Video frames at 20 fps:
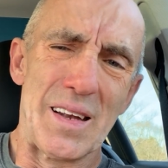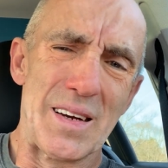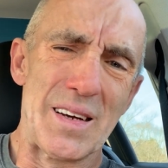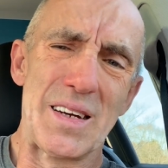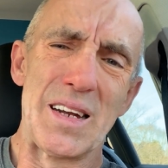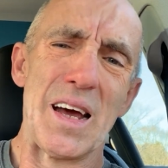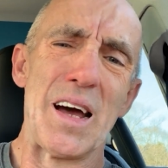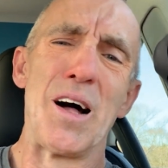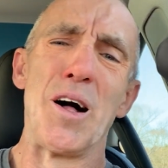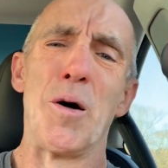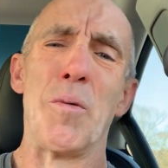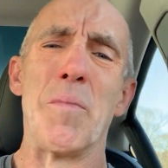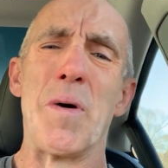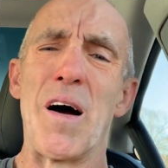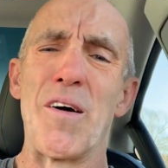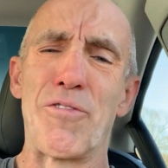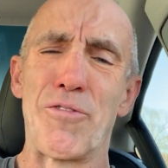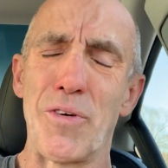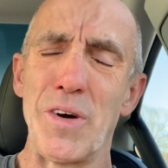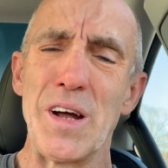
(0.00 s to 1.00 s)
tell
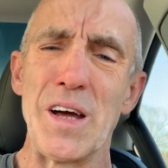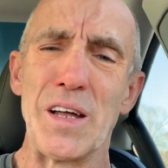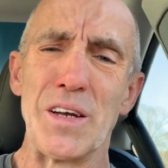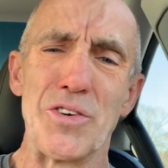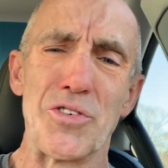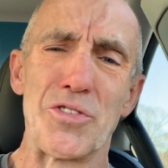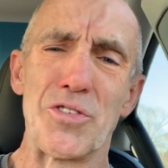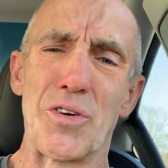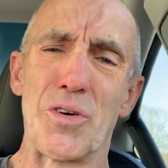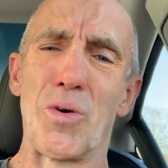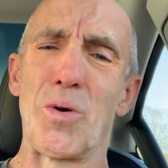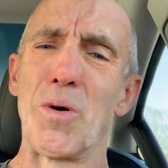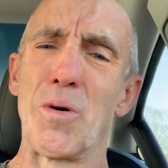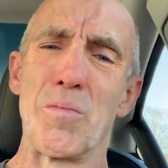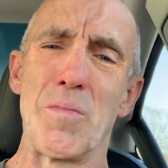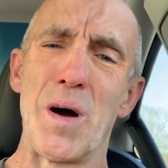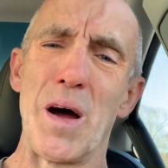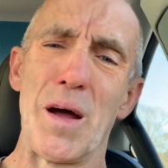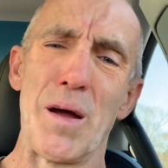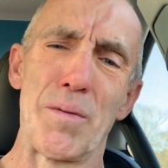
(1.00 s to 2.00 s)
my friends or
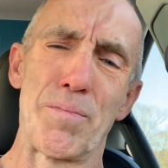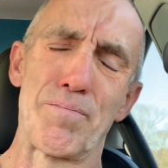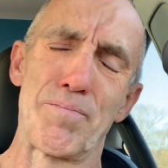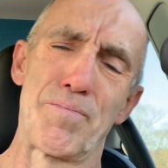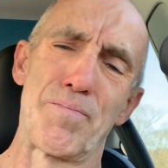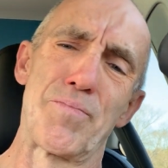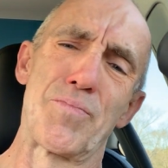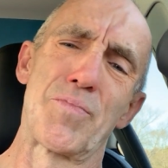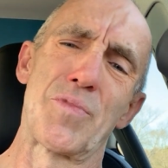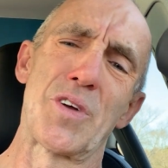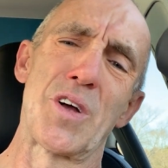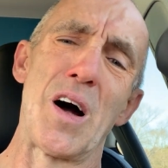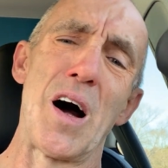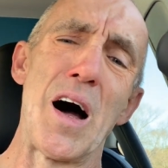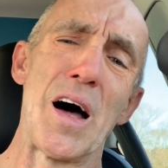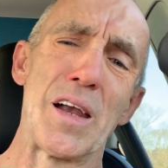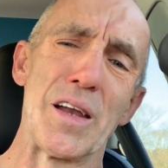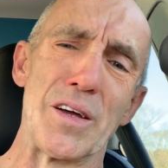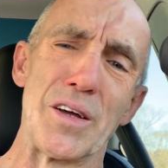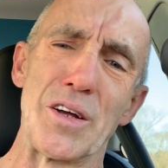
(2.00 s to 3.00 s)
my
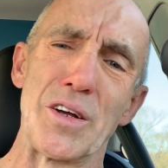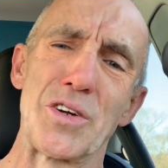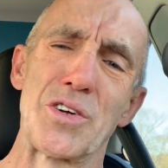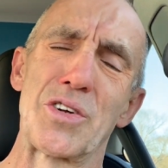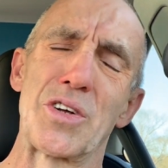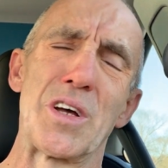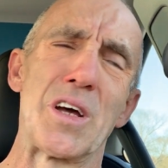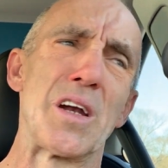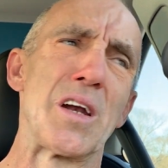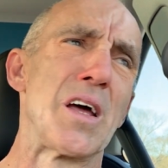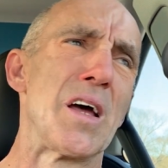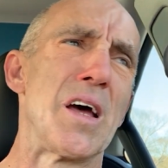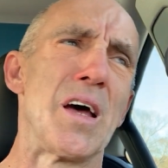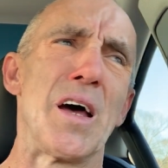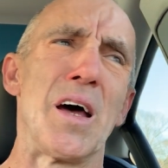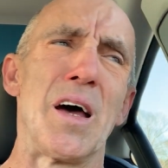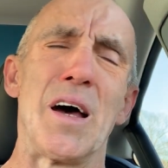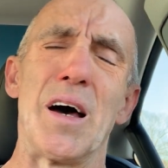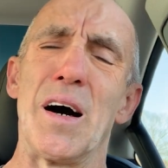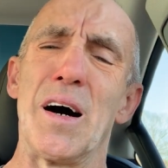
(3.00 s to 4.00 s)
colleagues that
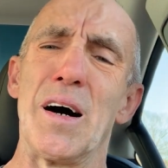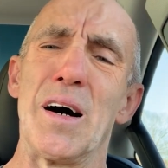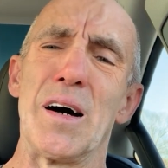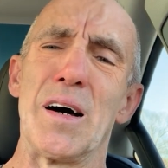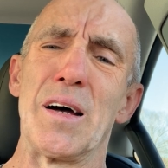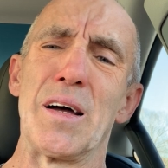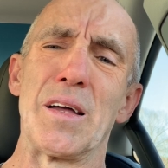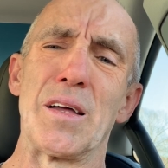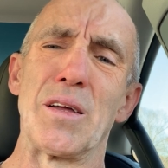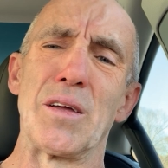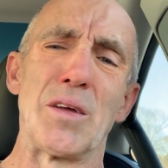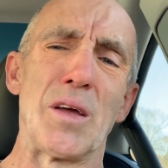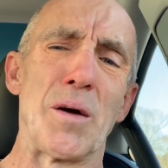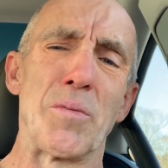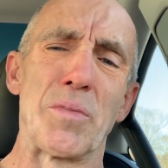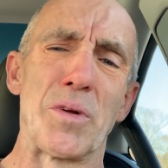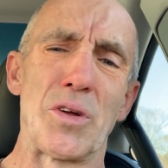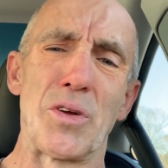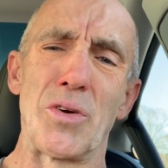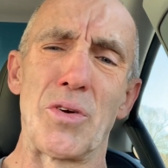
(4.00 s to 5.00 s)

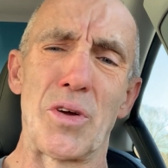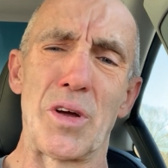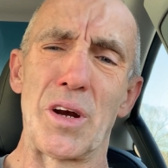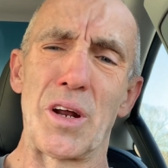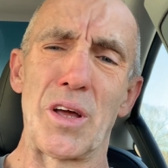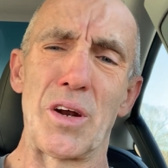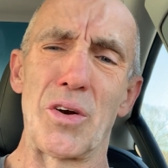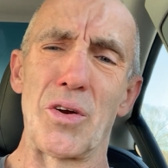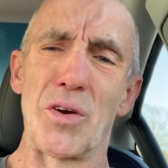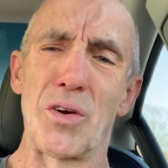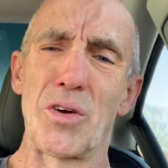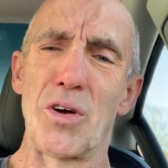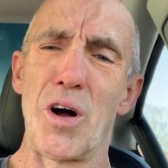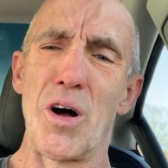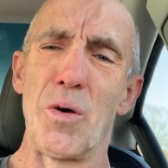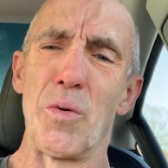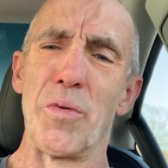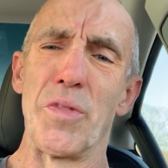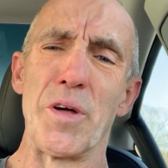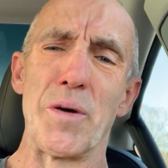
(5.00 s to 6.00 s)
you're going to get on a
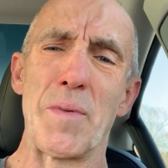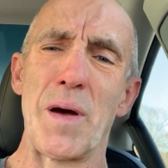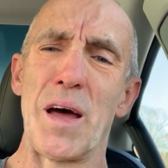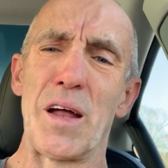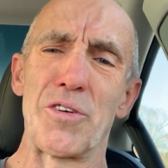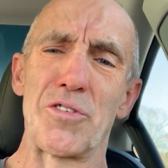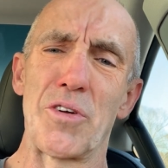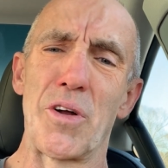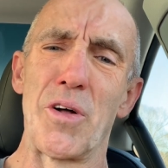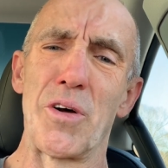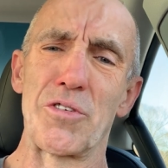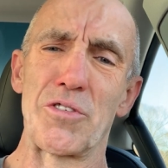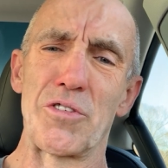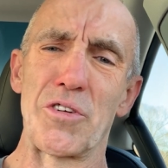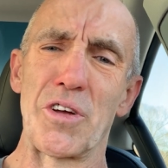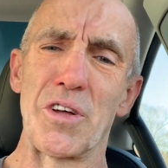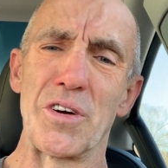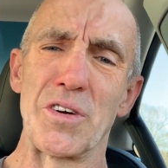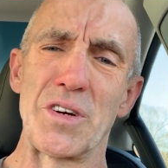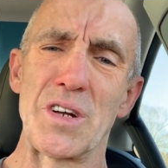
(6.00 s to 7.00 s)
call with them? How long is
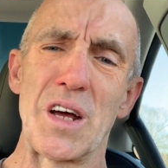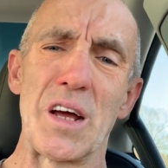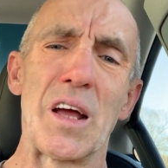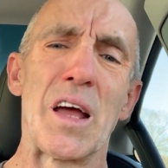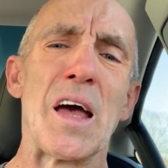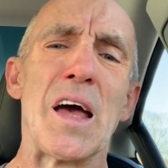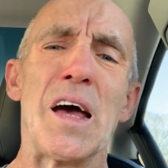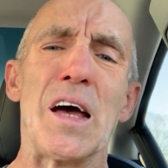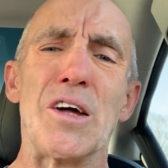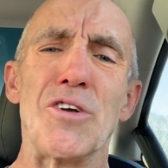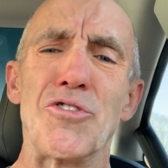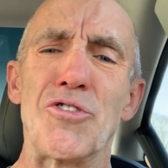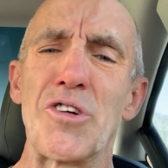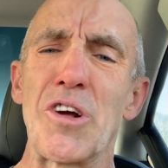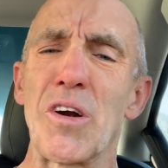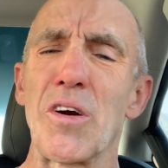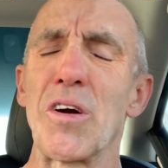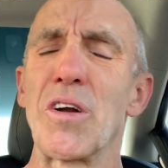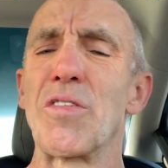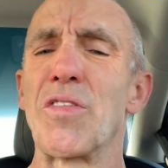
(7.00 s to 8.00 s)
it going to take?
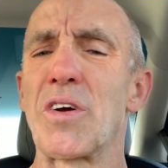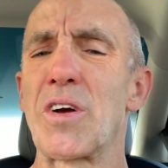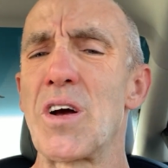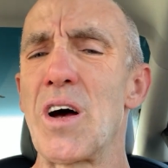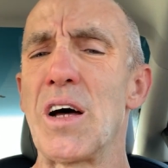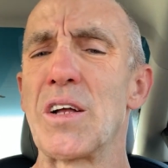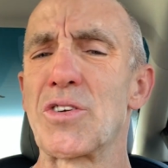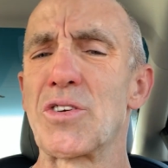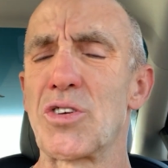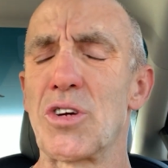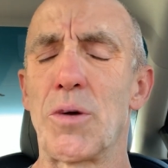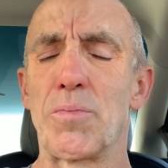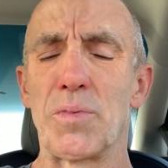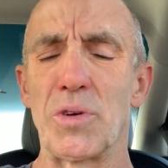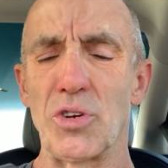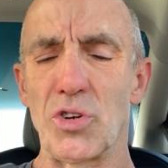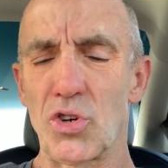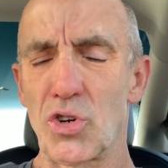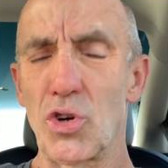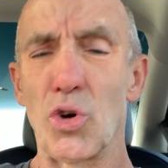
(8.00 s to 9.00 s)
Generally, the concept
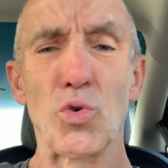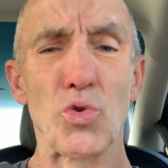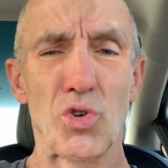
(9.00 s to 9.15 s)
is so